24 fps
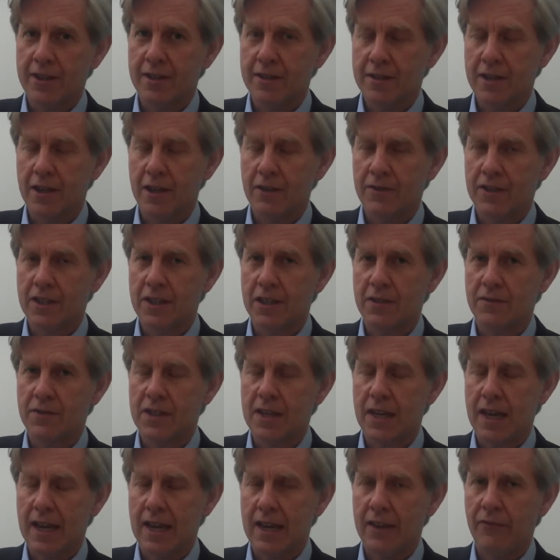
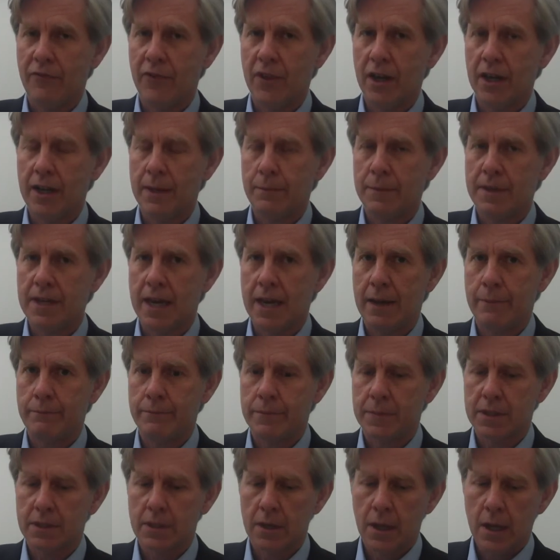Conservatives and the Lib
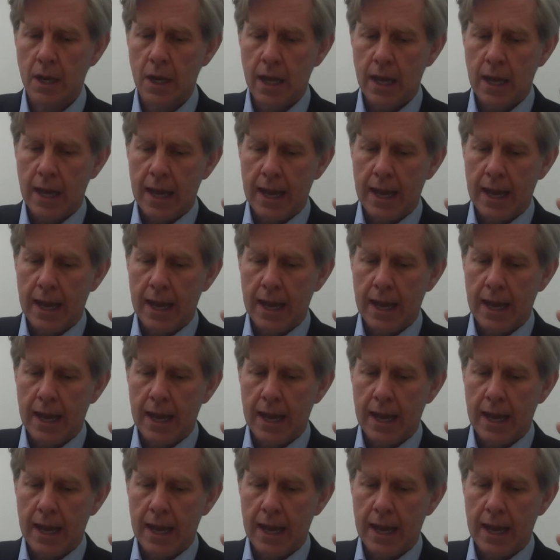Dems.